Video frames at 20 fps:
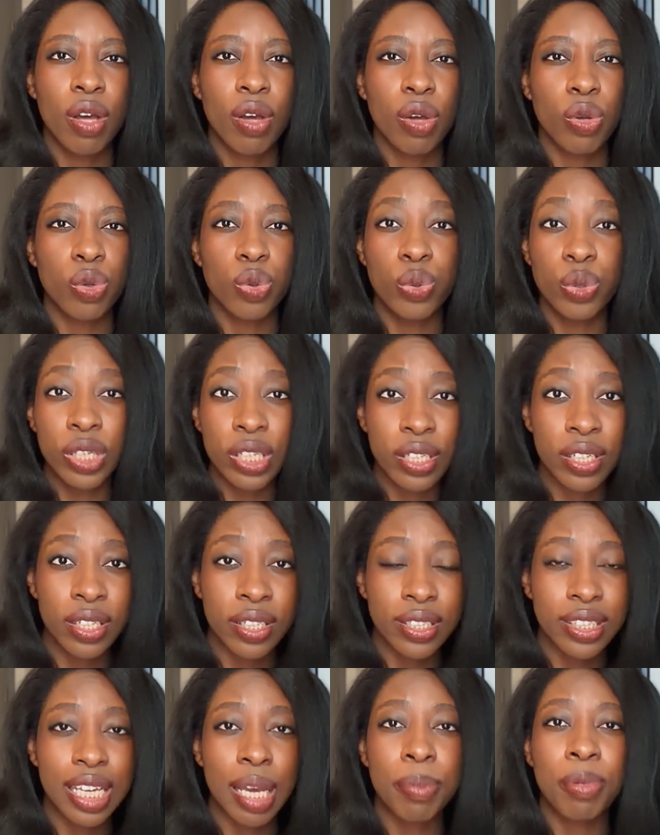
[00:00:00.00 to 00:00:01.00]
cooler
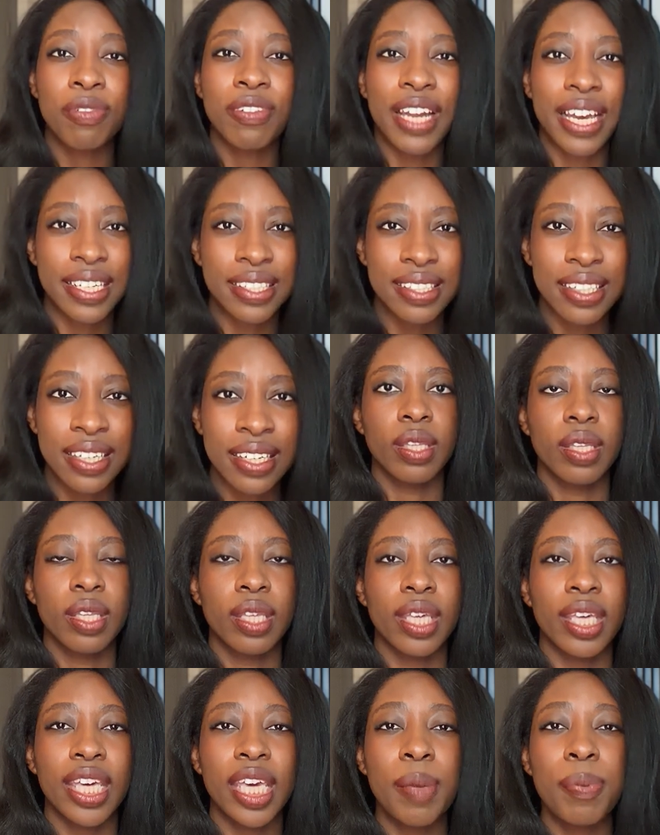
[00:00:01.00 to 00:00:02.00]
type of lighting.
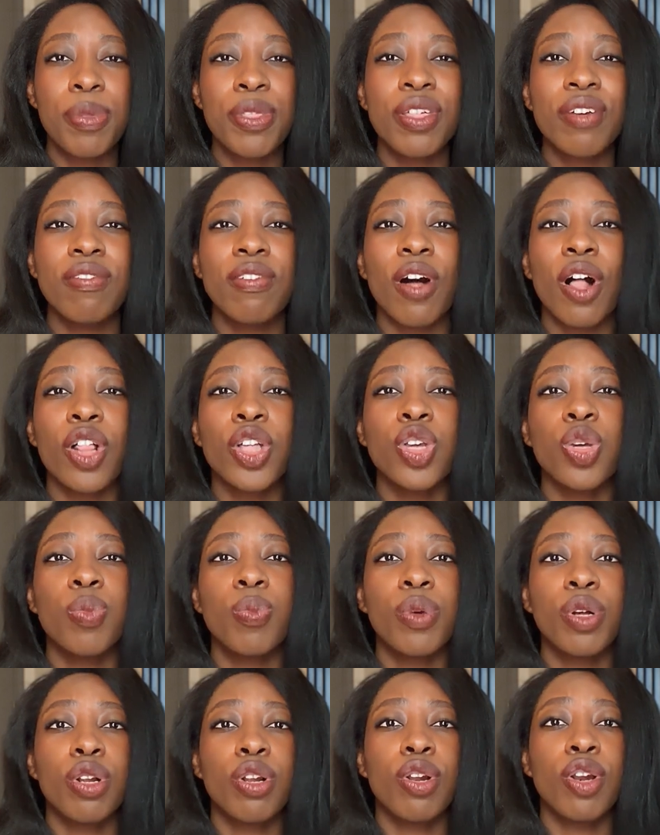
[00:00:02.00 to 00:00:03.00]
Keep the
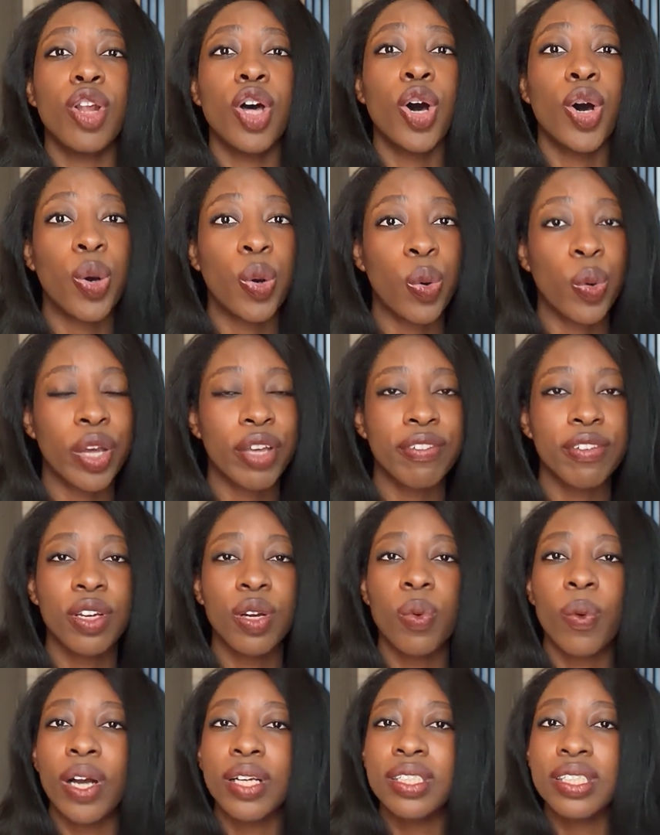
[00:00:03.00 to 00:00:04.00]
volume low. If you're
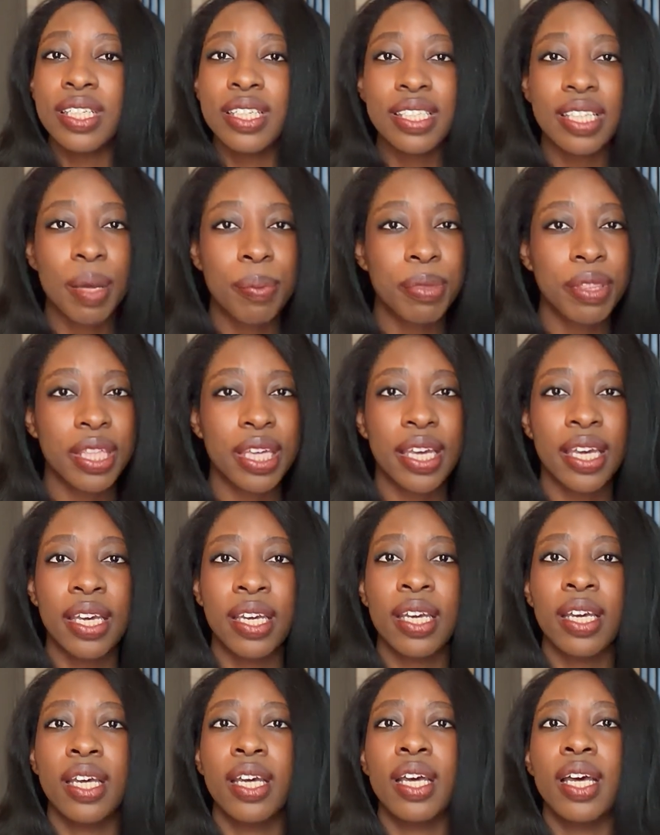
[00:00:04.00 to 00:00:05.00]
watching
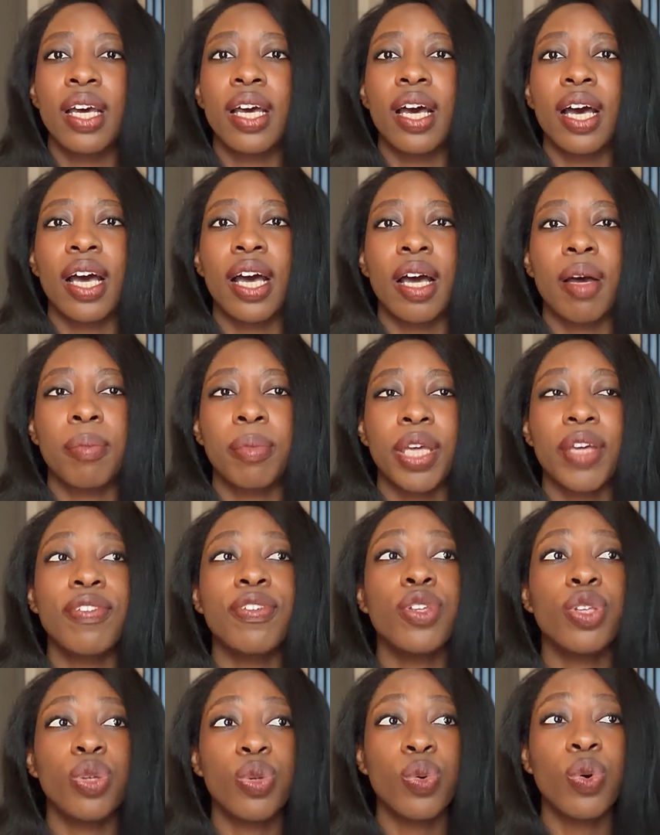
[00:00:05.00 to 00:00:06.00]
something,
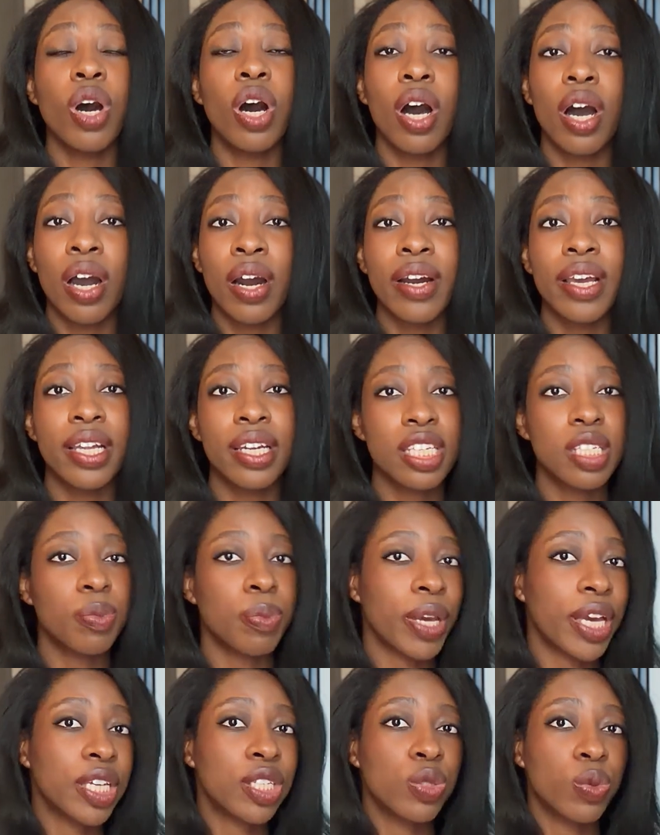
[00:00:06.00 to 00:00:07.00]
if you are in a
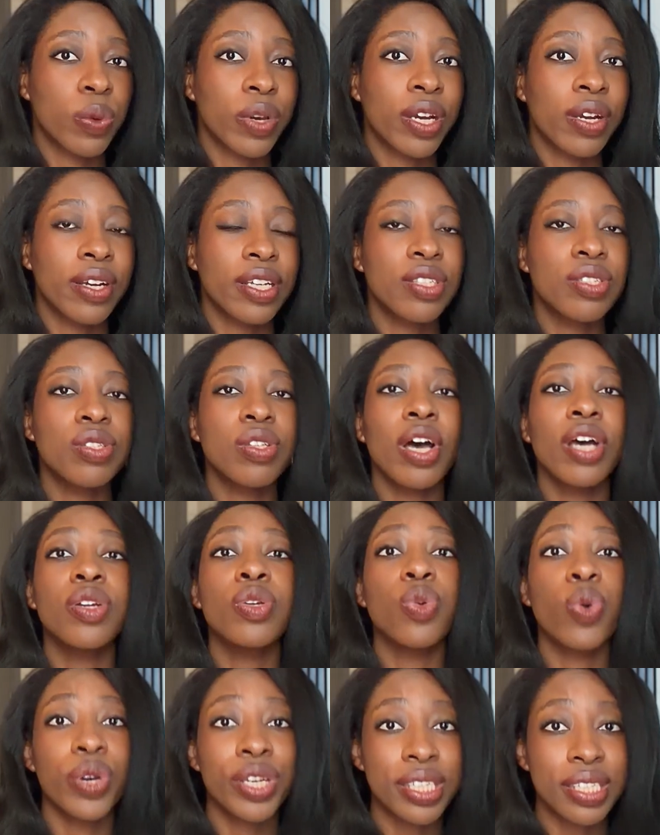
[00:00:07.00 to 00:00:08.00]
space where it's not
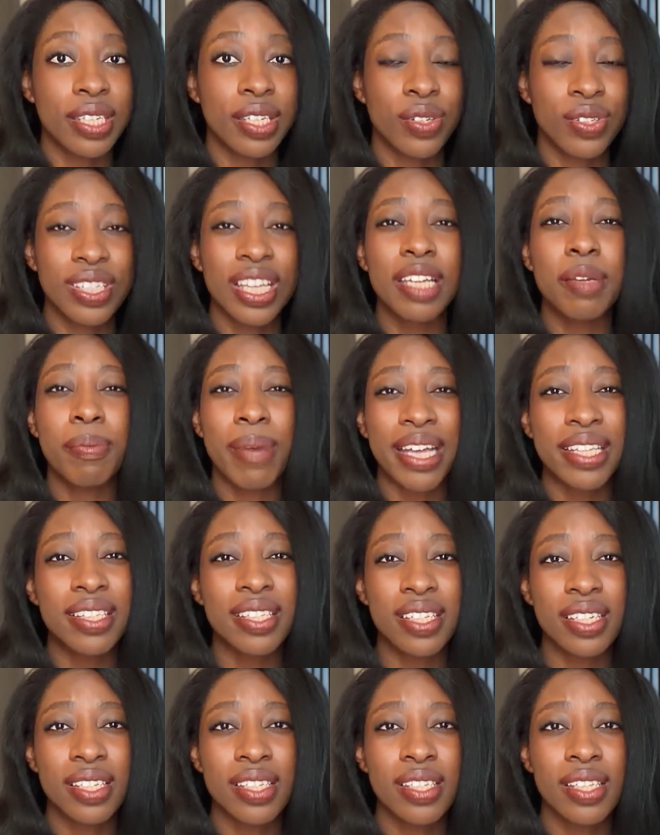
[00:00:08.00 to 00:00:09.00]
noisy, because that
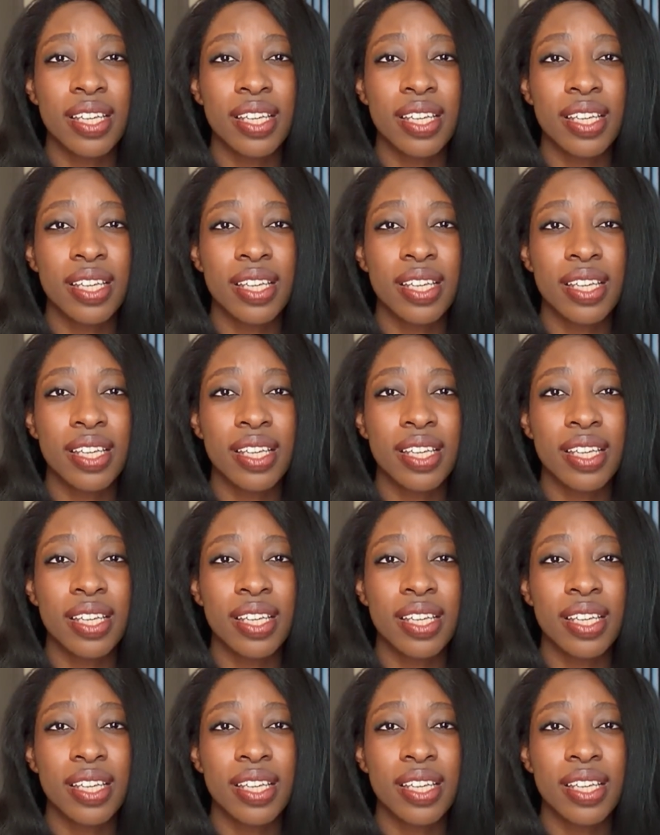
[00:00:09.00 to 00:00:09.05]
matters.